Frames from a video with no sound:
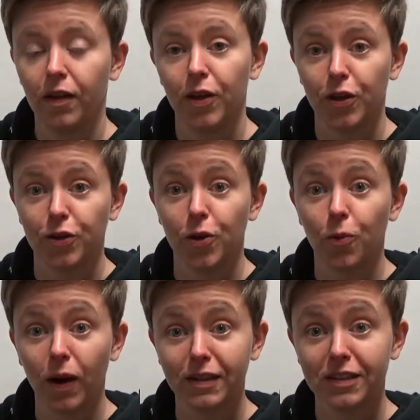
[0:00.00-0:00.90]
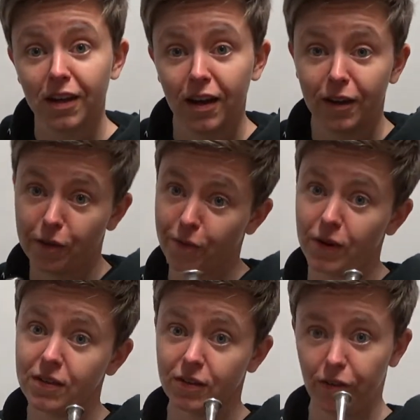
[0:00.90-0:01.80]
You can do 1 tongue, 3
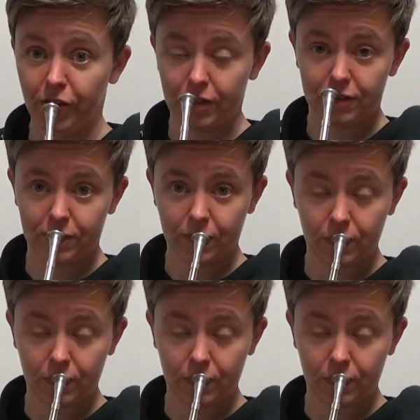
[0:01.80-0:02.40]
slurs.